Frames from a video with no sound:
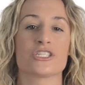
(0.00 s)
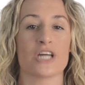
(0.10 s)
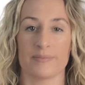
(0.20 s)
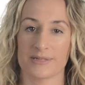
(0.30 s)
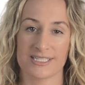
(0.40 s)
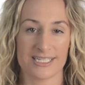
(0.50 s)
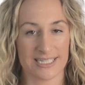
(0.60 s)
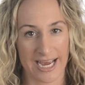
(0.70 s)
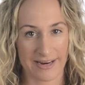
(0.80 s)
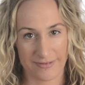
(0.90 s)
jumped to
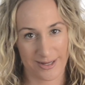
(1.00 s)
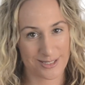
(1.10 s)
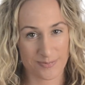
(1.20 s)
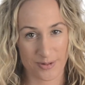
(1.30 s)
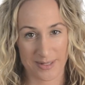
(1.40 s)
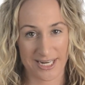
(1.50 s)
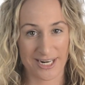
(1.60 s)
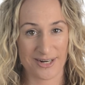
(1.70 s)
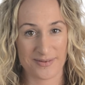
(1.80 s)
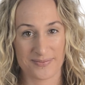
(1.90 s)
nine volts per meter.